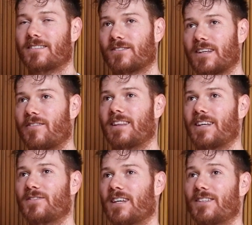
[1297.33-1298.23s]
because everything
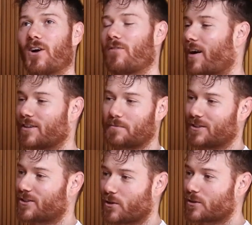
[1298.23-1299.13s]
you've said so far has been
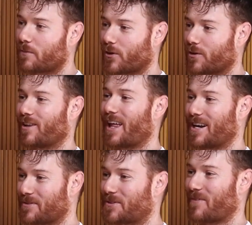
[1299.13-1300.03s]
so spot on,
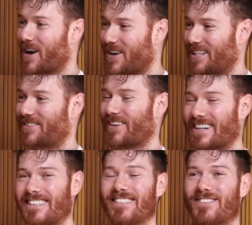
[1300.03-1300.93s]
relatable to my own
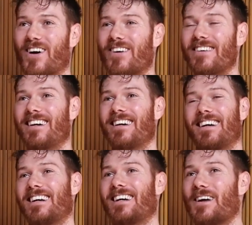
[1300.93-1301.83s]
experience as well.
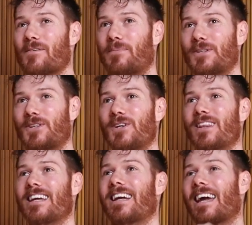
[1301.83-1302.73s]
But do you
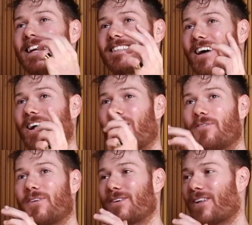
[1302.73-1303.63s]
think, and it's like, I
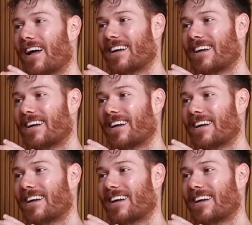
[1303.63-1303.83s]
feel like,